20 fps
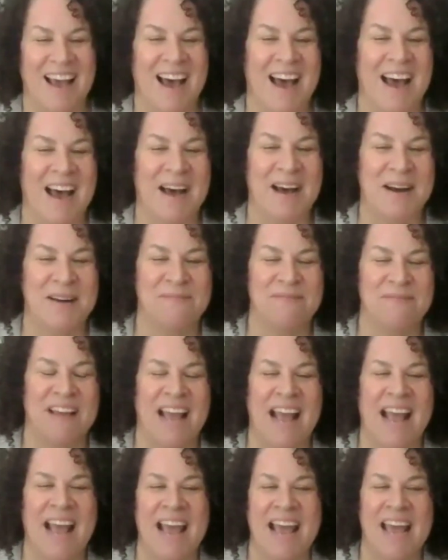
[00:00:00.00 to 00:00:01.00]

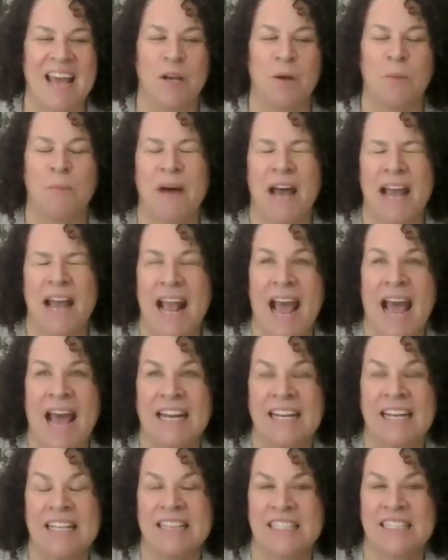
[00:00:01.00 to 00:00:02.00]
And by
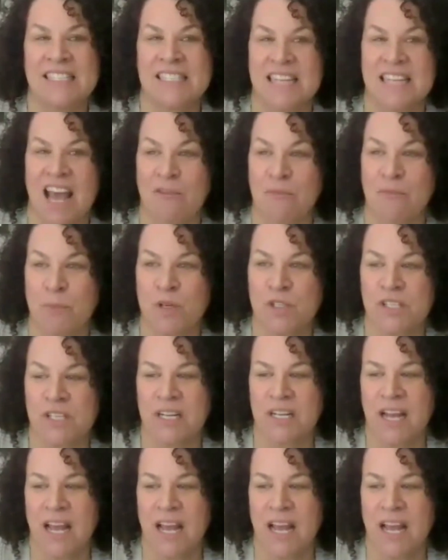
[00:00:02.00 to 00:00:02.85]
adding the staff person,